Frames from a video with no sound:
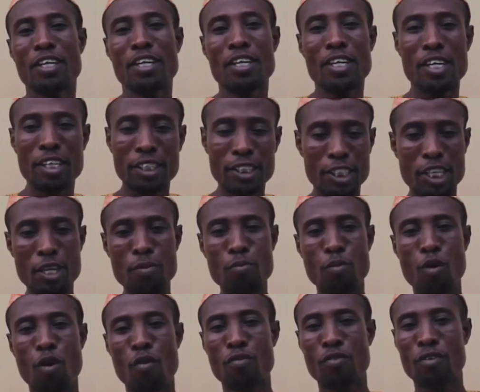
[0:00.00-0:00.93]
the
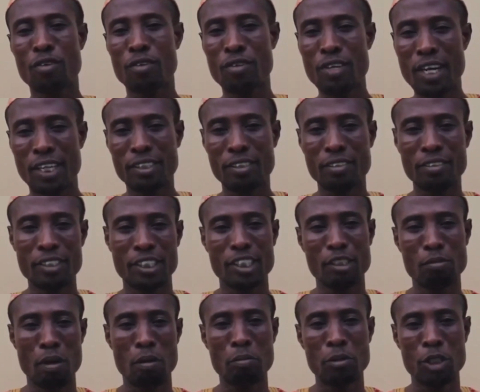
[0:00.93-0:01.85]
team of Great Grace
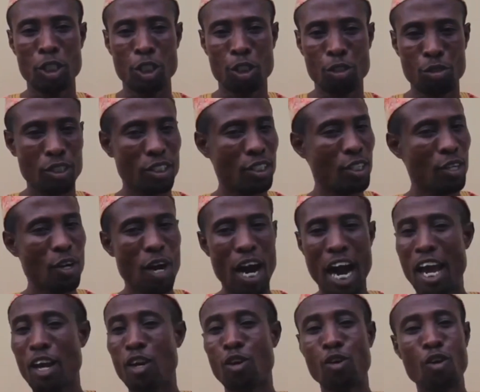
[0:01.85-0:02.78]
Man Ministry.
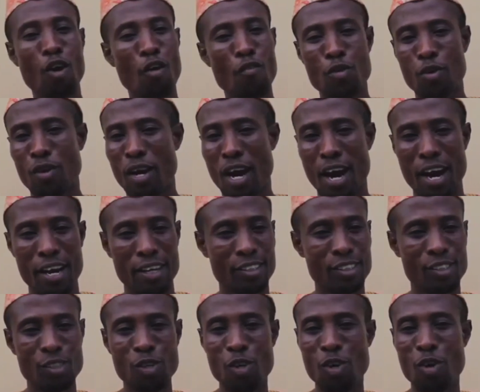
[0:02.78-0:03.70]
I love you
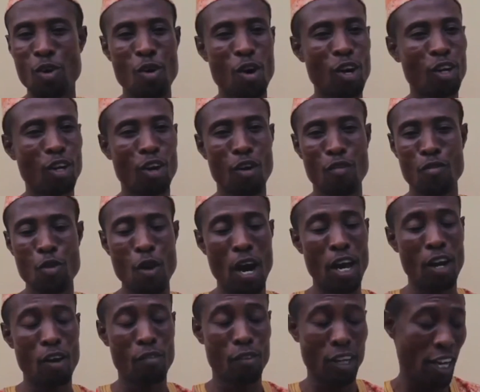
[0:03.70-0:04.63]
guys. Oh, all of you,
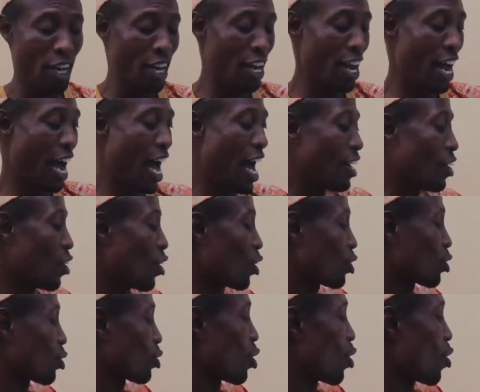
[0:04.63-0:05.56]
I love you. And
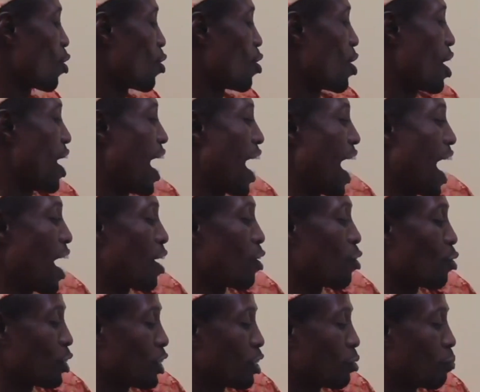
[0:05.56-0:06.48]
also, I
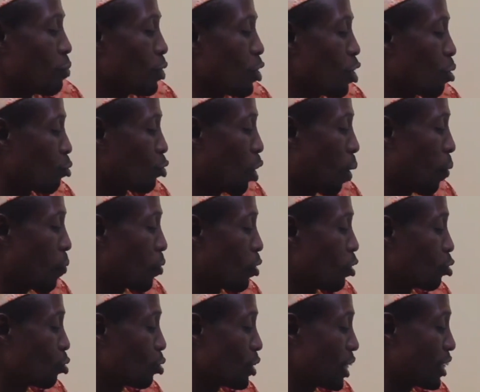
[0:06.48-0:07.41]
use this medium
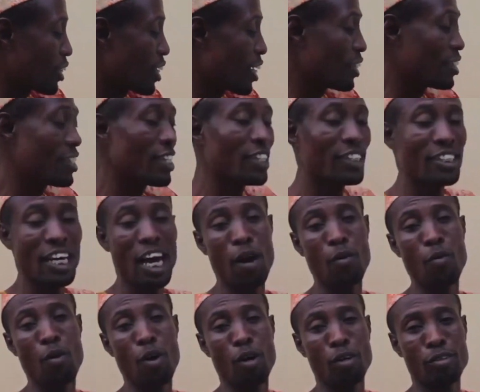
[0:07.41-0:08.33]
to dedicate this
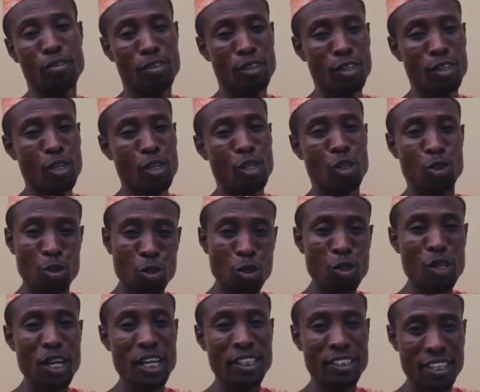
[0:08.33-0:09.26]
award to
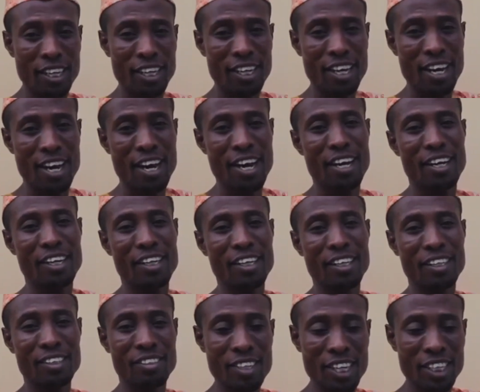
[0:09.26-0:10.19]
the entire
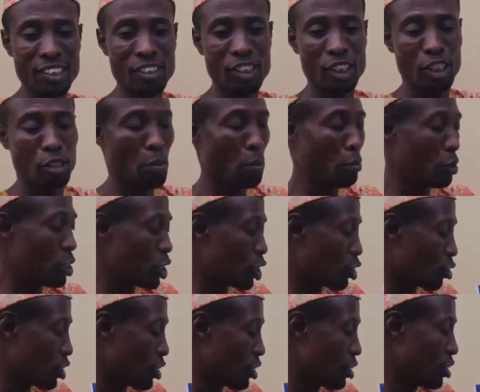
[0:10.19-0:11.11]
Great Man
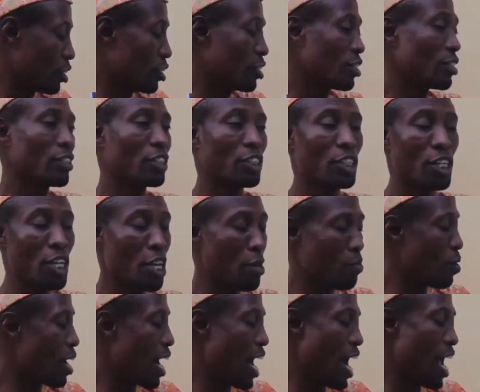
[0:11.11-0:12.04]
Ministry
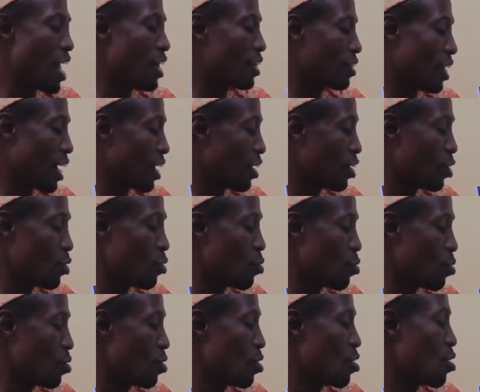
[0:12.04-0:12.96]
team. I thank
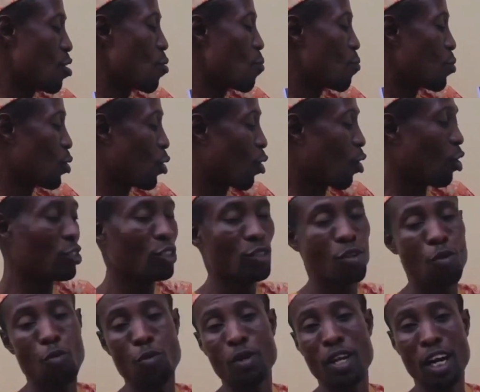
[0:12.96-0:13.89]
you because
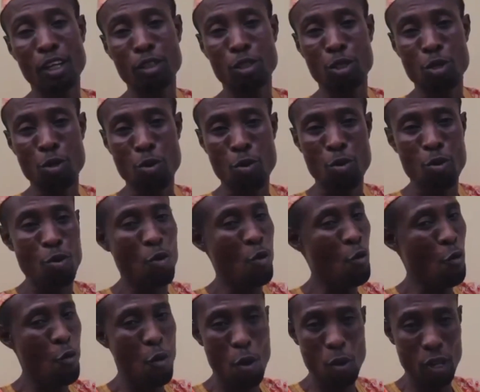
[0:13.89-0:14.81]
without you,
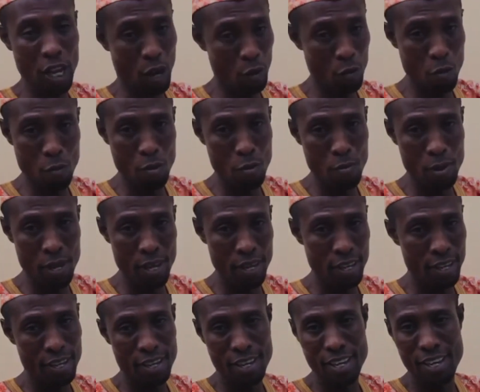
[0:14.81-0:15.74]
there won't be me
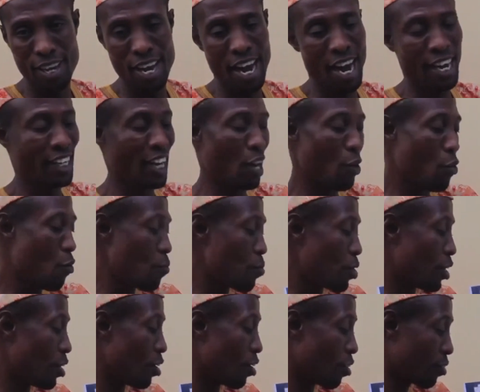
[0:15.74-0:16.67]
and there won't
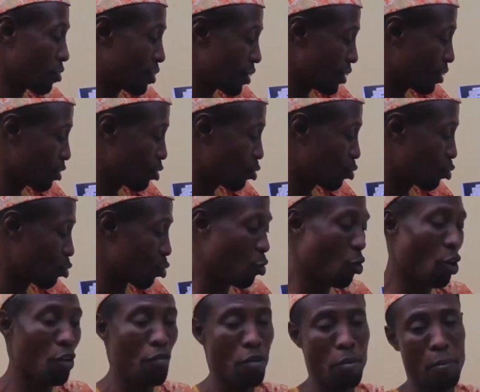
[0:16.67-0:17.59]
be nothing to
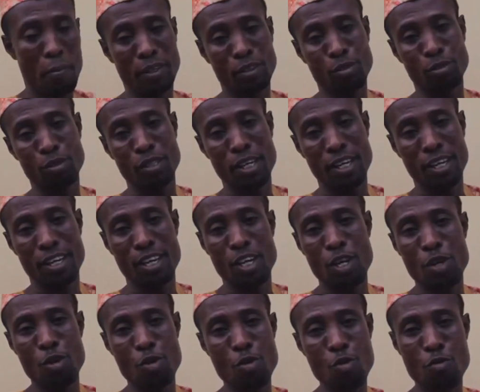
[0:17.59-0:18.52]
talk about today.
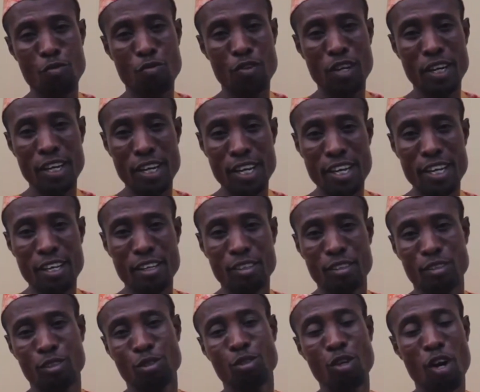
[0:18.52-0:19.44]
You've really
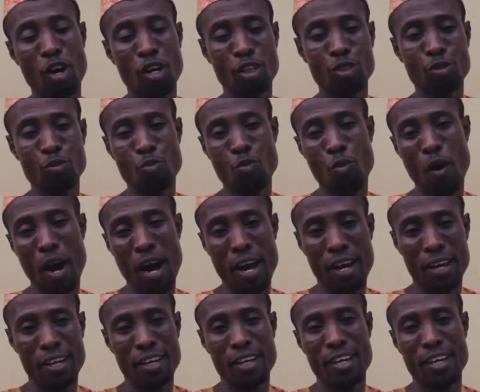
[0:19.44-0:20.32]
done well.